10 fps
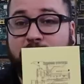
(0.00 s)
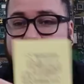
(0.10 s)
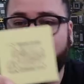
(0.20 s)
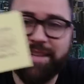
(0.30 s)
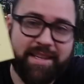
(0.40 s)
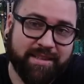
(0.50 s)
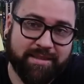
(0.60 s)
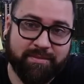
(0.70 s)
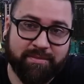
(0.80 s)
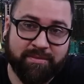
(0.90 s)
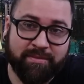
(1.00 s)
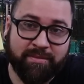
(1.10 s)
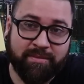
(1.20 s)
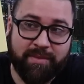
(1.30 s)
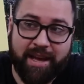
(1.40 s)
and we get this.
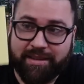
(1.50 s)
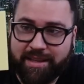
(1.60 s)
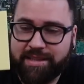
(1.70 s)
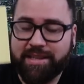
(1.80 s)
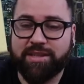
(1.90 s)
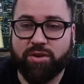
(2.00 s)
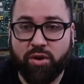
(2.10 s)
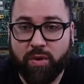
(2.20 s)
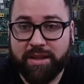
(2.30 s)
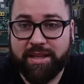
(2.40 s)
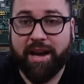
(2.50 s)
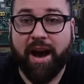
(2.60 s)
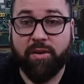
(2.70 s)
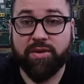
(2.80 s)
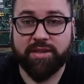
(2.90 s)
And this is already
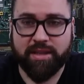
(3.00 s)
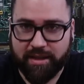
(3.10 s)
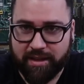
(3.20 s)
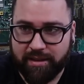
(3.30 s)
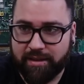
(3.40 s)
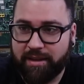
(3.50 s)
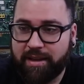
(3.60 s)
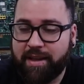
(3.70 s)
our circuit.